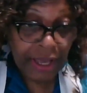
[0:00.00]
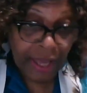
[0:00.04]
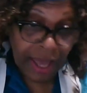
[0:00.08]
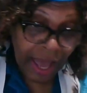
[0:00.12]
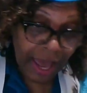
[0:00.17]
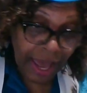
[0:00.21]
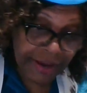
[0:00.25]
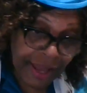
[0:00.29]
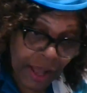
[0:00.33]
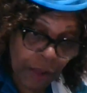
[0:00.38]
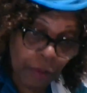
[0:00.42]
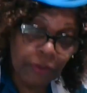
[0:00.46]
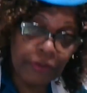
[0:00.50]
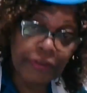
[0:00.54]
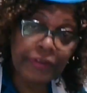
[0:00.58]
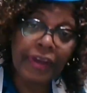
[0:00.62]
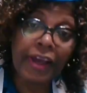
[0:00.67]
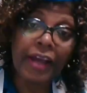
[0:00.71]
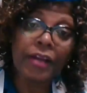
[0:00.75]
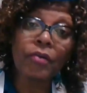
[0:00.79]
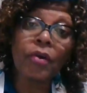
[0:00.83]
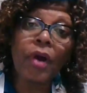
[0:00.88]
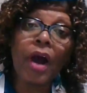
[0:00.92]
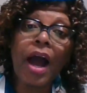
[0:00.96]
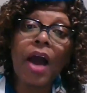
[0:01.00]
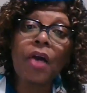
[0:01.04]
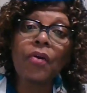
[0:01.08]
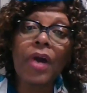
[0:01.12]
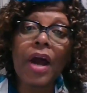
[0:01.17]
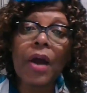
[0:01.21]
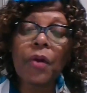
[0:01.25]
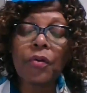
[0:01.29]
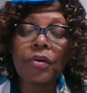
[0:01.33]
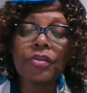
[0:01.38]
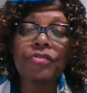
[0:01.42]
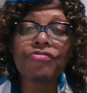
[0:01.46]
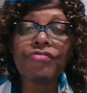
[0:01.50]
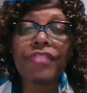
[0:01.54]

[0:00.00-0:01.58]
And I will tell you how I was